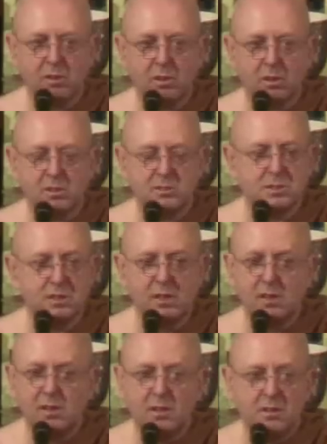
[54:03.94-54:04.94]
because
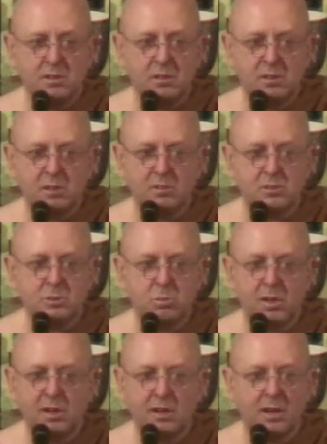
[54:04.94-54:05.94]
you notice
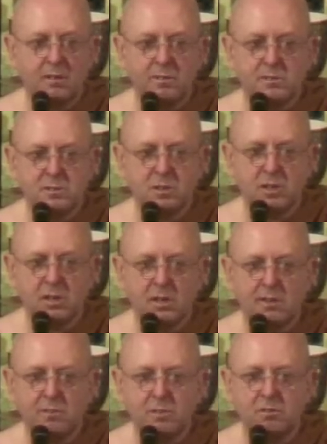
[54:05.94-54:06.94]
one life is not
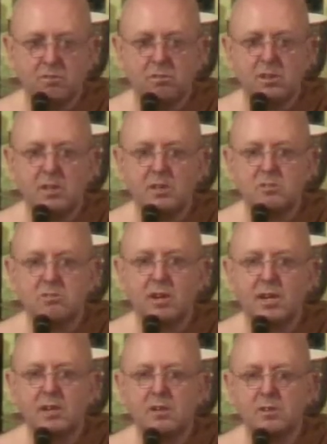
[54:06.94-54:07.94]
enough to really train